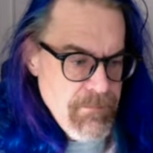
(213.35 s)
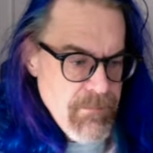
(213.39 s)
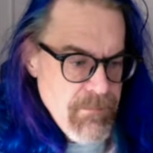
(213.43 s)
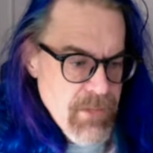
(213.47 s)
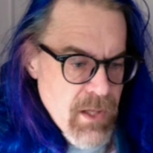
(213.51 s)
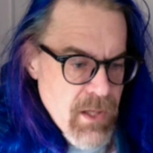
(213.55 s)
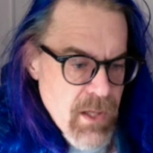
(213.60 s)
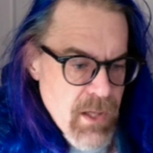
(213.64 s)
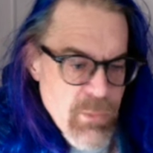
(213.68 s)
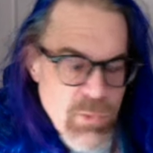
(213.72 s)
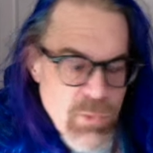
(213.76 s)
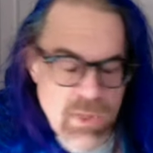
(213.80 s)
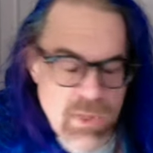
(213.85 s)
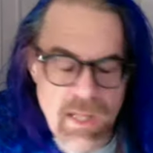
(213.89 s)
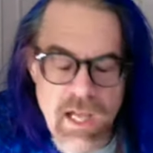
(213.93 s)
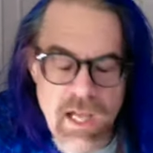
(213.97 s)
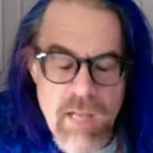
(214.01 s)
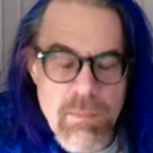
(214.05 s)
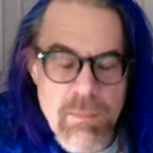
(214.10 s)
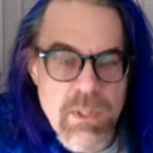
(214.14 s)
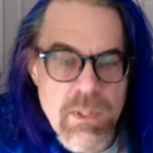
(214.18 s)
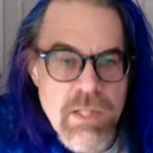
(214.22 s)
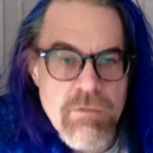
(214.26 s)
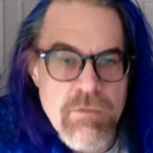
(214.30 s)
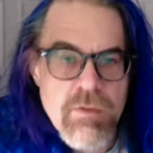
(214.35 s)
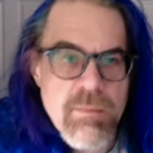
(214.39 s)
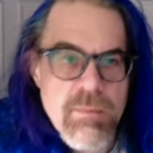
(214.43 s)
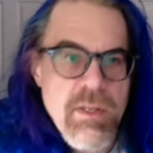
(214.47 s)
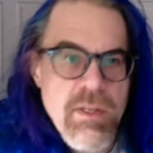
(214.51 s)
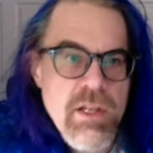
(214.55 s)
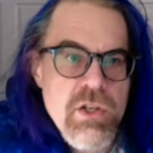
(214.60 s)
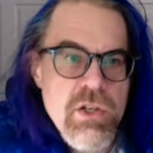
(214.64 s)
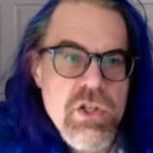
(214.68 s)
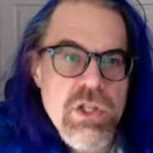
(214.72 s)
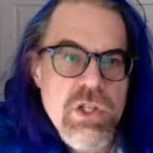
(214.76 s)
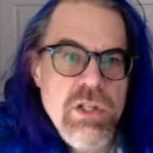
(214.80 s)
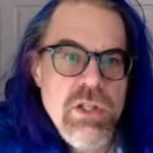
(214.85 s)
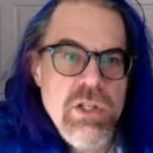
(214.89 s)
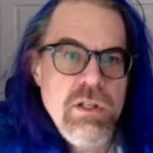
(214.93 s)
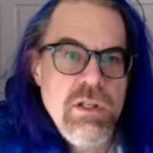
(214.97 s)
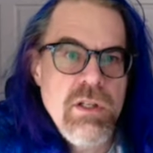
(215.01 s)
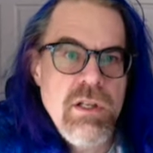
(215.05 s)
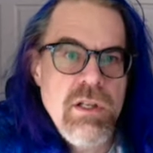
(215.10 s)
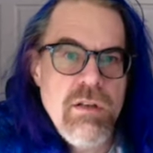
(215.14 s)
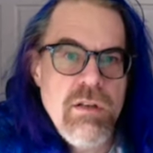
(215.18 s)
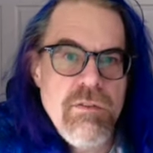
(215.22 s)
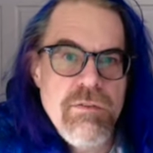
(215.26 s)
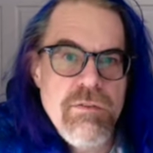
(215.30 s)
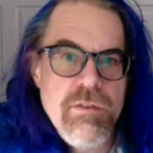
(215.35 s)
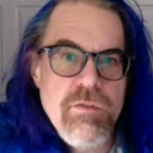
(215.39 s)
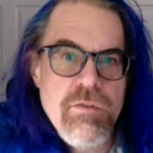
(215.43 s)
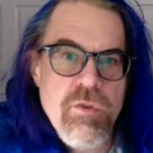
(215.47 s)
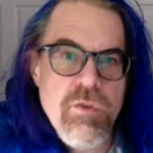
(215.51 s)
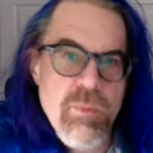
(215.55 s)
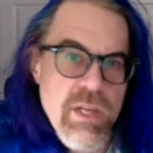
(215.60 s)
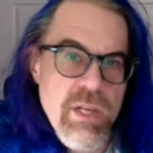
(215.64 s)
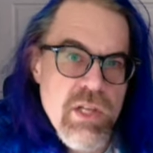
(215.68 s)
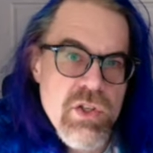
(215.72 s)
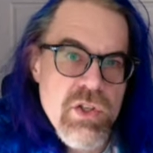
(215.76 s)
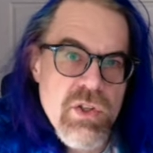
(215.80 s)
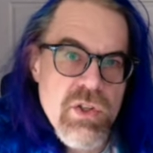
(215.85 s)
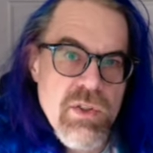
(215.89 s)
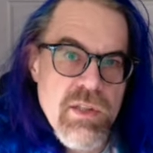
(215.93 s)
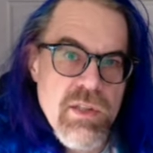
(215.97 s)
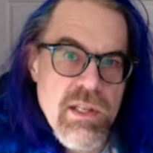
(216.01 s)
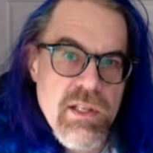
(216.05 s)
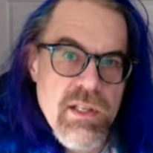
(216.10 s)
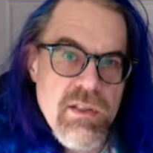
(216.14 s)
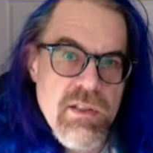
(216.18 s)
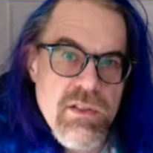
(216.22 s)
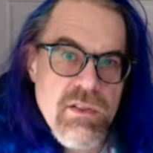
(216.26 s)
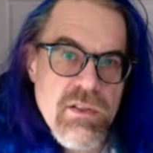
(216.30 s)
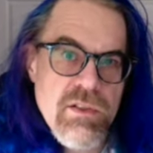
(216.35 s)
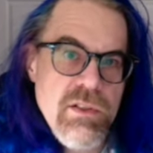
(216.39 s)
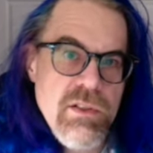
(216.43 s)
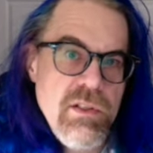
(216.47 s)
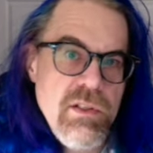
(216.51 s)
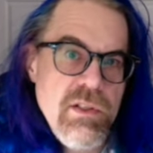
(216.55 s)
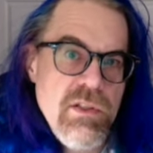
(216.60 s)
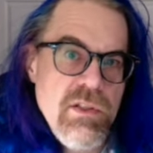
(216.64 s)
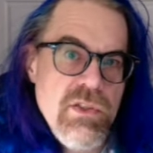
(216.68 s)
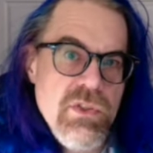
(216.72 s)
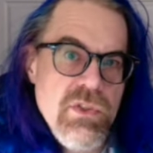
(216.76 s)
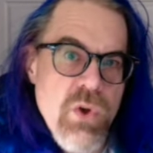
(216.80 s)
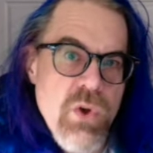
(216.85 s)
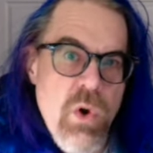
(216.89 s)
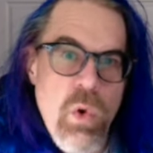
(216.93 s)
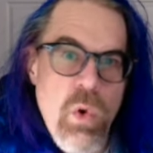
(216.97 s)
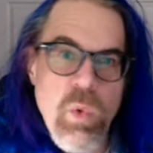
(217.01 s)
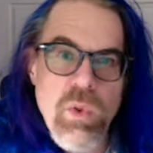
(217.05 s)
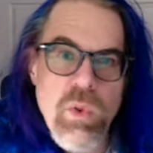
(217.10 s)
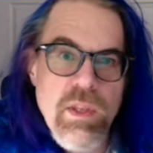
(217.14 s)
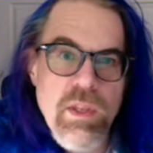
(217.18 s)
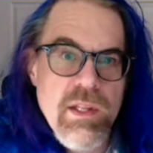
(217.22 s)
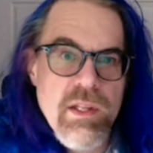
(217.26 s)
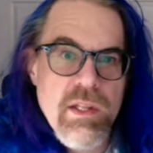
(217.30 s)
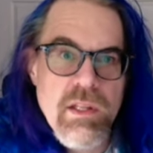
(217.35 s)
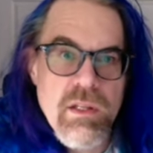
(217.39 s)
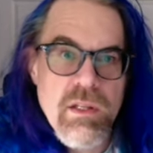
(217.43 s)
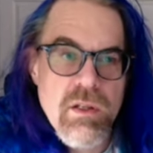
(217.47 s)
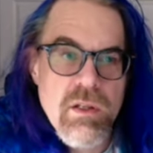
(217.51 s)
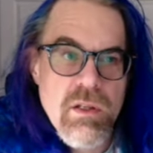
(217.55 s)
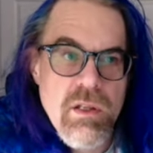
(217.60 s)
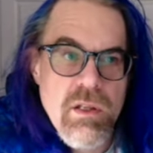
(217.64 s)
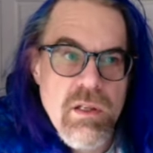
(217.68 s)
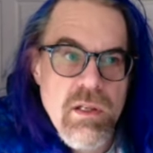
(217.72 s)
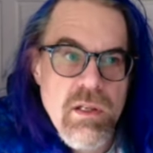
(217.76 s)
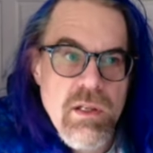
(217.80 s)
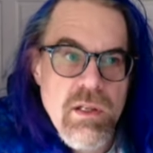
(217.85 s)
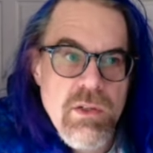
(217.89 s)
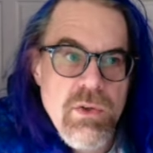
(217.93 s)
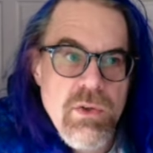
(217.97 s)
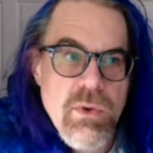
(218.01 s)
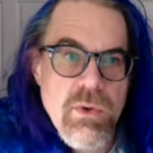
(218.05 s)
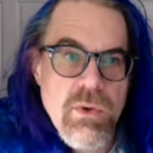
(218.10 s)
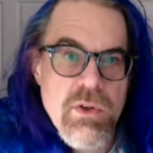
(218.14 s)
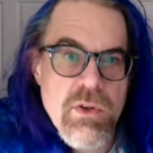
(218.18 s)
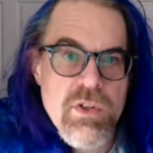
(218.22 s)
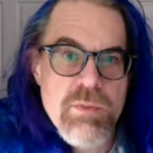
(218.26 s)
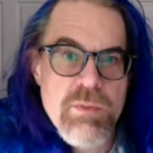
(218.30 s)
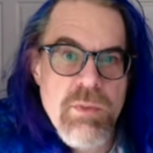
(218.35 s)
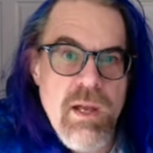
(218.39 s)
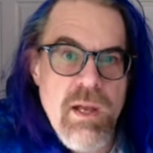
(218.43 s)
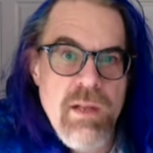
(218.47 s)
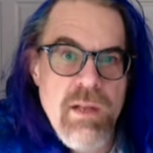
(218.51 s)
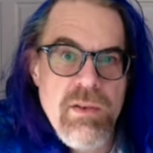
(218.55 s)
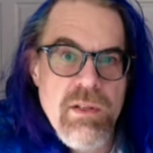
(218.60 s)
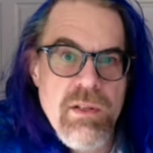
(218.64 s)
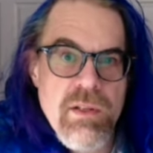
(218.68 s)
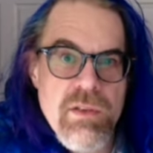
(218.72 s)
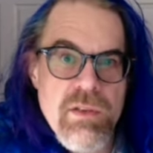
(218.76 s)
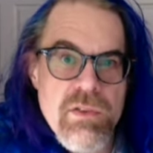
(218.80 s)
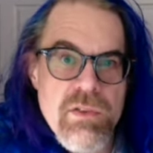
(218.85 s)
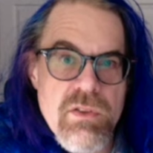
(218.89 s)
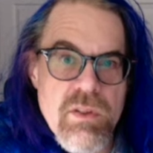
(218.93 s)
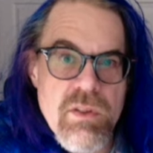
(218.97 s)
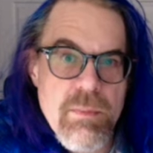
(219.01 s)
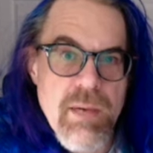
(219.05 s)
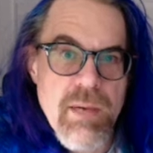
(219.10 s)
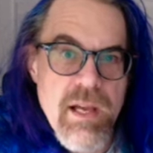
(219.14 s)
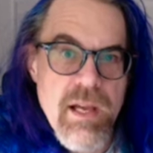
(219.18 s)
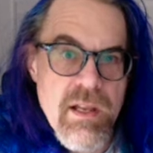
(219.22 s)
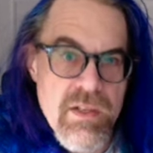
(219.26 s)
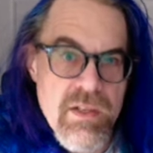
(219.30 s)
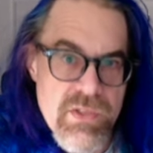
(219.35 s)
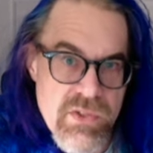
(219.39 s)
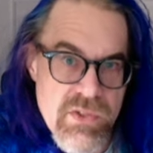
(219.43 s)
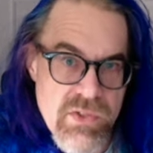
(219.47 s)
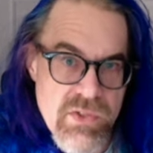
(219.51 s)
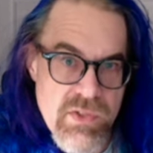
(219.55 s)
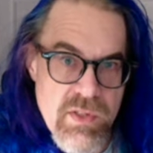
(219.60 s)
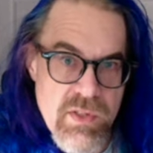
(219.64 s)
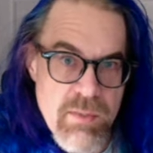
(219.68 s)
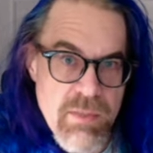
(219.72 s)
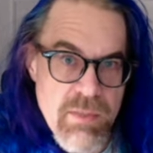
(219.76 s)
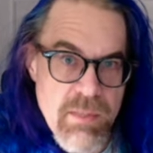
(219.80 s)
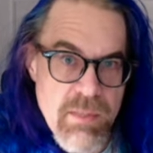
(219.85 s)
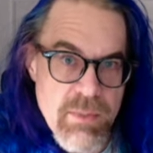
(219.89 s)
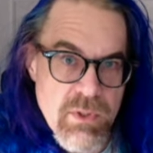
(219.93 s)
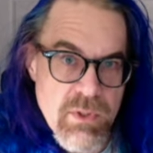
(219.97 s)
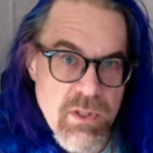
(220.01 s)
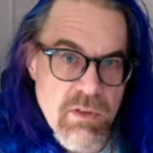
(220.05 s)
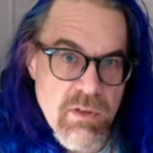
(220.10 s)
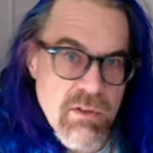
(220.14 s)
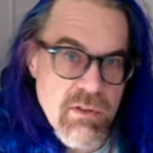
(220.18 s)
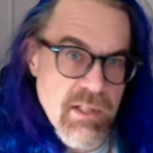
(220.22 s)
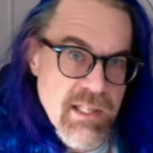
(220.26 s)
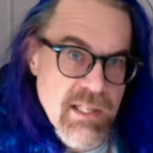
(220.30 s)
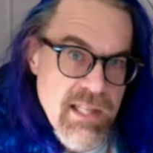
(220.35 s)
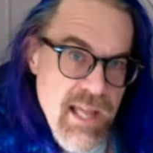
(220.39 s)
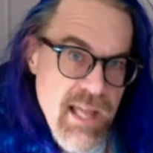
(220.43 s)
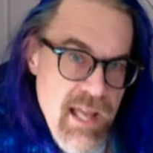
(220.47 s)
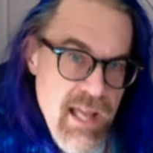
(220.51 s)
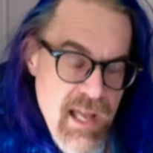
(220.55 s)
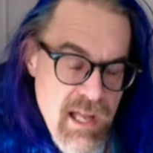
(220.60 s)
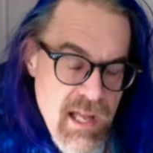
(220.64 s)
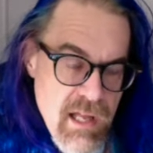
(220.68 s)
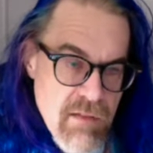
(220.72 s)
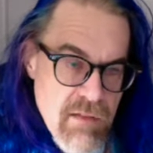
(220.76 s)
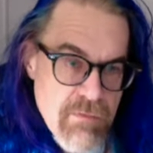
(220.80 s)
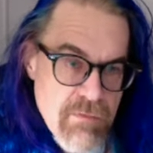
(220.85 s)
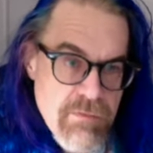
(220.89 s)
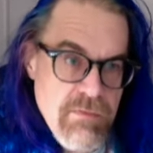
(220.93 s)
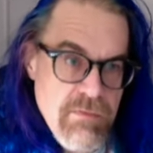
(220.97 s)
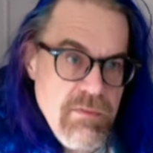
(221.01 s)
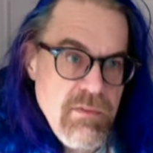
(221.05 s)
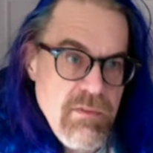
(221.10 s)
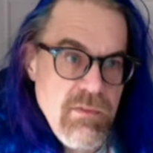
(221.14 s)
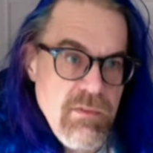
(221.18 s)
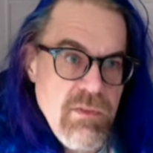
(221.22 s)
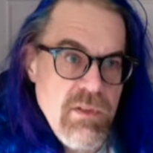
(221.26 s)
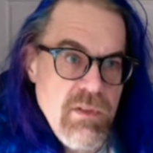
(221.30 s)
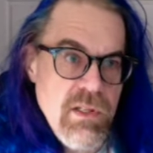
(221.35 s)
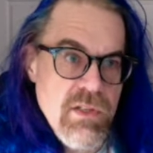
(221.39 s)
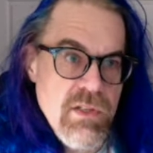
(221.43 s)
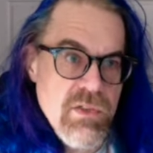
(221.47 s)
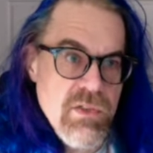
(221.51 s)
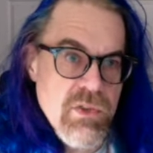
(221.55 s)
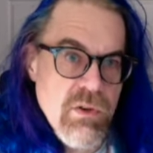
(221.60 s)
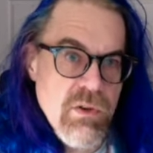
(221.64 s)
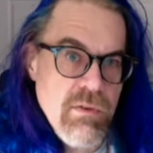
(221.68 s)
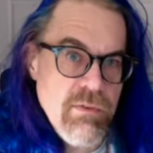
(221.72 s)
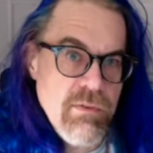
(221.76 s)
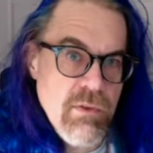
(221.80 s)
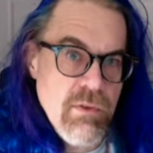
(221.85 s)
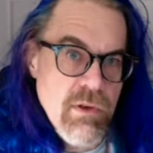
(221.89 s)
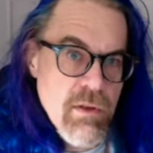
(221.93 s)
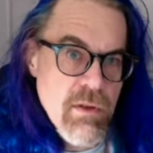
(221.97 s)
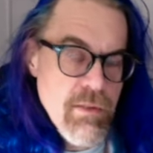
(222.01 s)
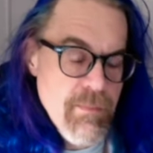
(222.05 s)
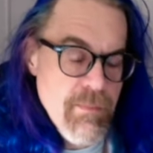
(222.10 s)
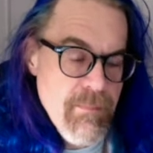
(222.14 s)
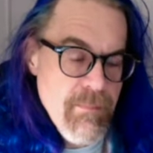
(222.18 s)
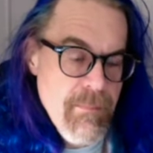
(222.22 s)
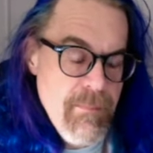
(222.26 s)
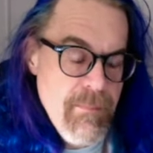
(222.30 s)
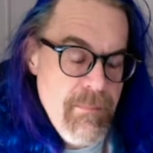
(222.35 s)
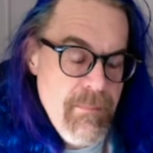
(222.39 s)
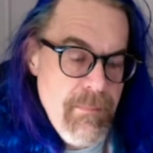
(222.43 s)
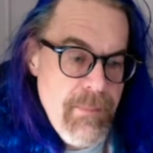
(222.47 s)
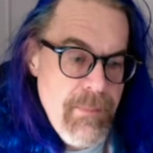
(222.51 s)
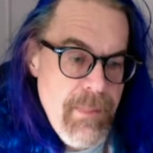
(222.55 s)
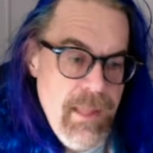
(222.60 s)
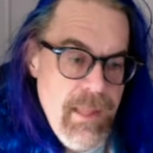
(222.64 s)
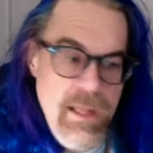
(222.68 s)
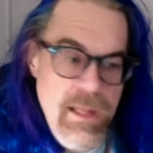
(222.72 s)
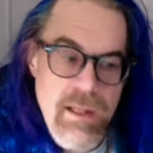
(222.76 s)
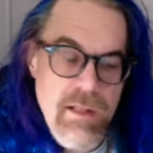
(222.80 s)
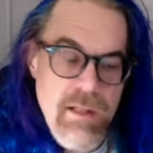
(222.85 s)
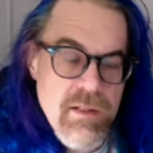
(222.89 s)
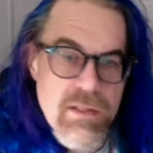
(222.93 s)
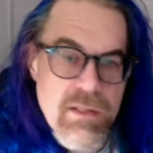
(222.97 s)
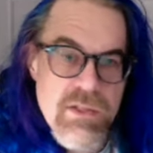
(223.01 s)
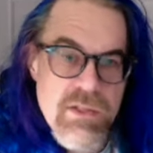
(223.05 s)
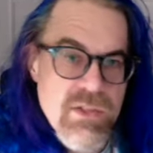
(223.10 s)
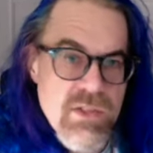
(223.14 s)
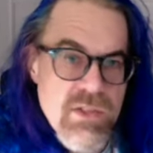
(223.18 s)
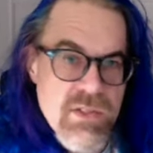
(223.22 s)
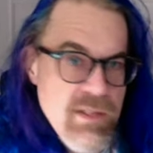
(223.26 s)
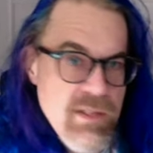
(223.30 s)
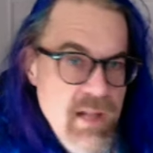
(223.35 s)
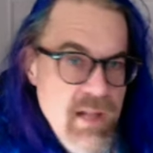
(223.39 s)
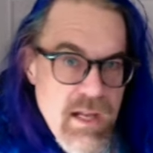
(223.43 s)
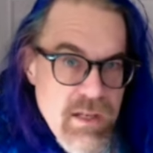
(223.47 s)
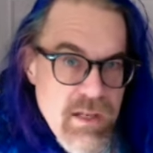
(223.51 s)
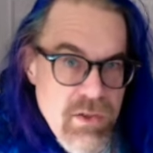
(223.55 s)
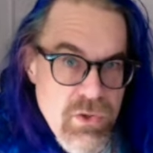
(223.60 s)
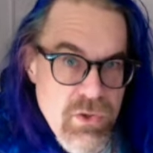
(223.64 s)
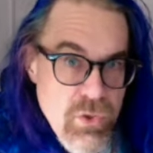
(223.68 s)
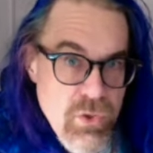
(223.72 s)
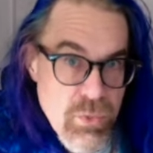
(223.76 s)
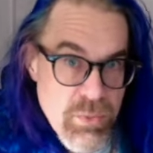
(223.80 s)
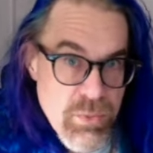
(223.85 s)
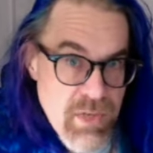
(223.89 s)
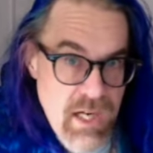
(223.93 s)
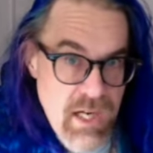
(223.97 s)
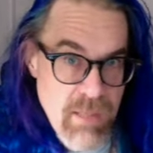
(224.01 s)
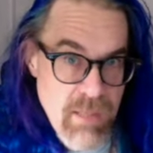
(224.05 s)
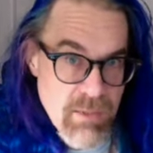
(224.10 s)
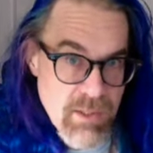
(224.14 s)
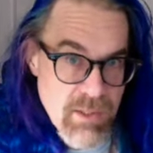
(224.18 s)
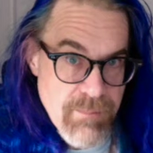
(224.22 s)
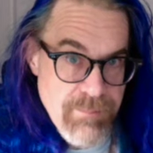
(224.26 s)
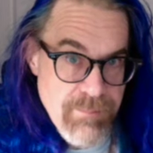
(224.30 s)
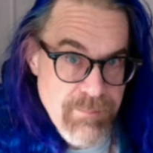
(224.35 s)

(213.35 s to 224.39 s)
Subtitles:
unreliable information, of information that is only corresponding to the biases that people already have, and so forth, this is not a new problem.